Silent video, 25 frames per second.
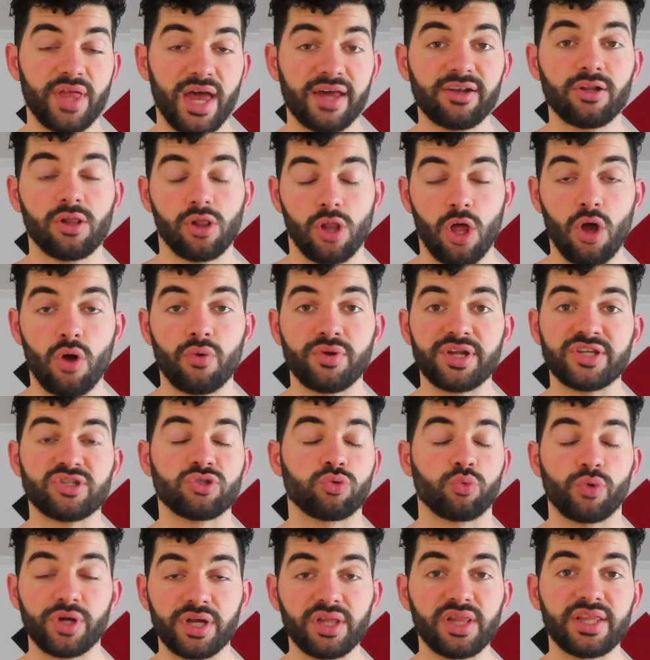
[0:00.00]
that alone is
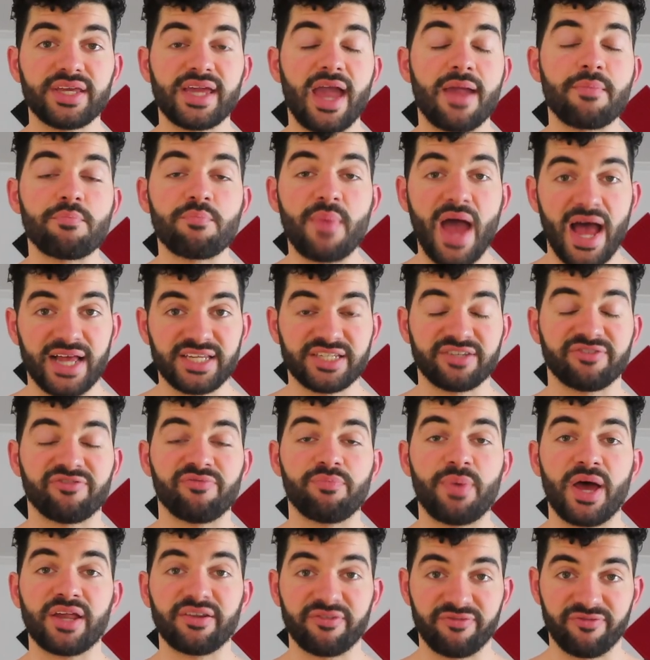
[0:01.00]
really a
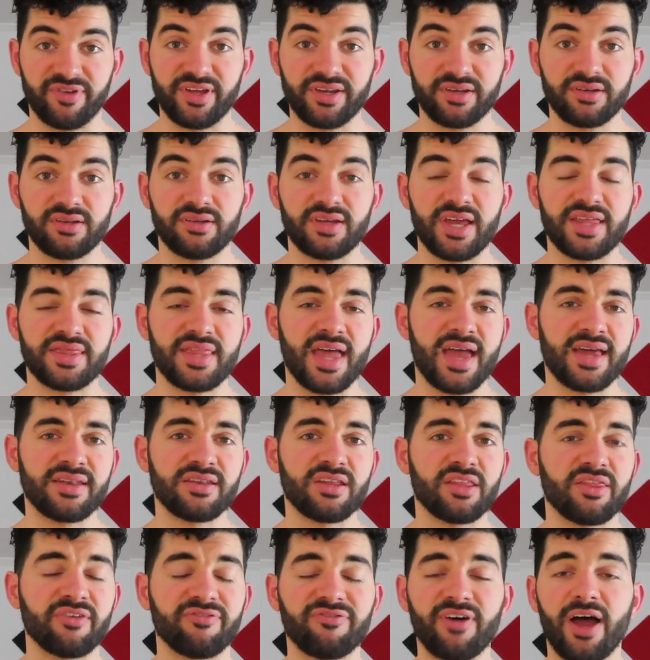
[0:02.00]
massive benefit. And
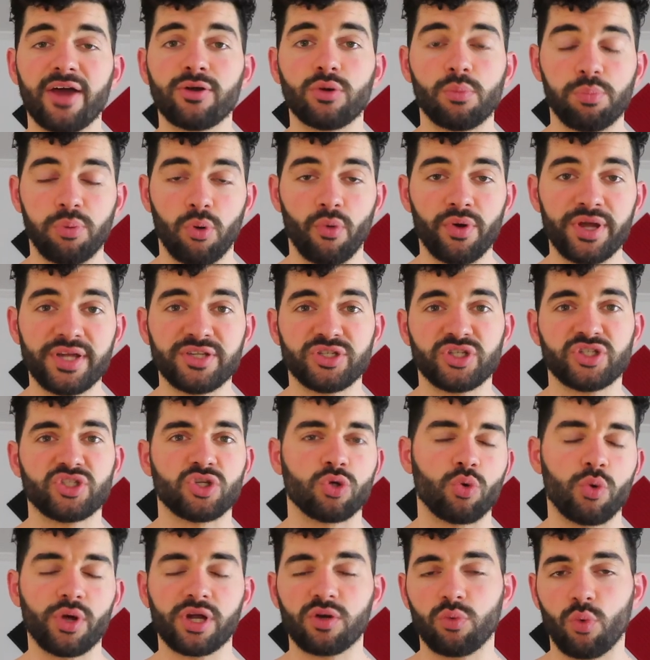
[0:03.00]
then the final point, just a
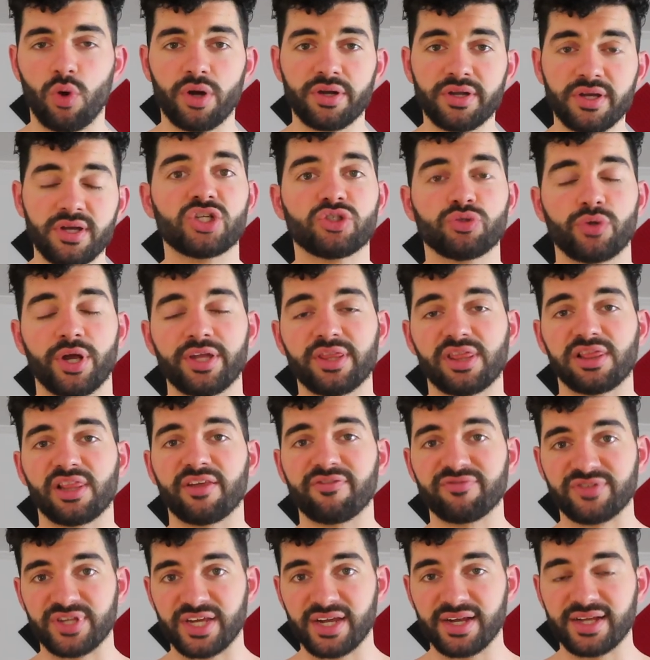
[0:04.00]
quick one, strength
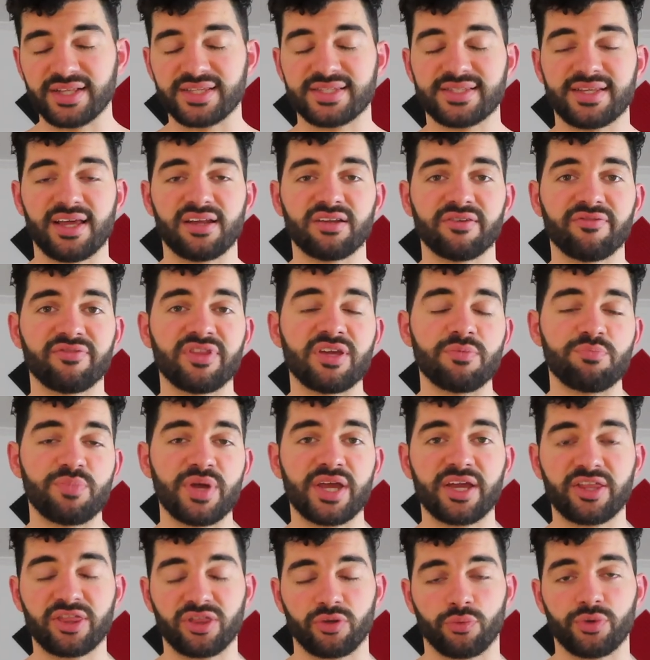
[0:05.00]
lifting, instead of the
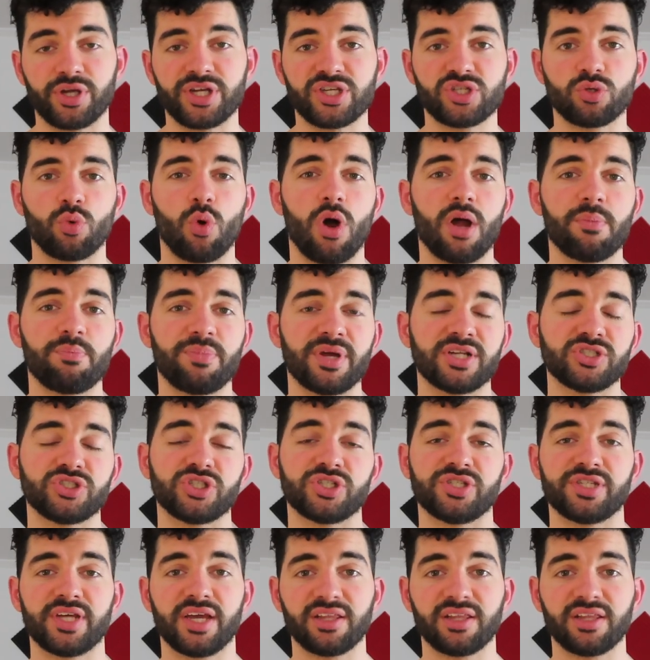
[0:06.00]
big three squat, bench, and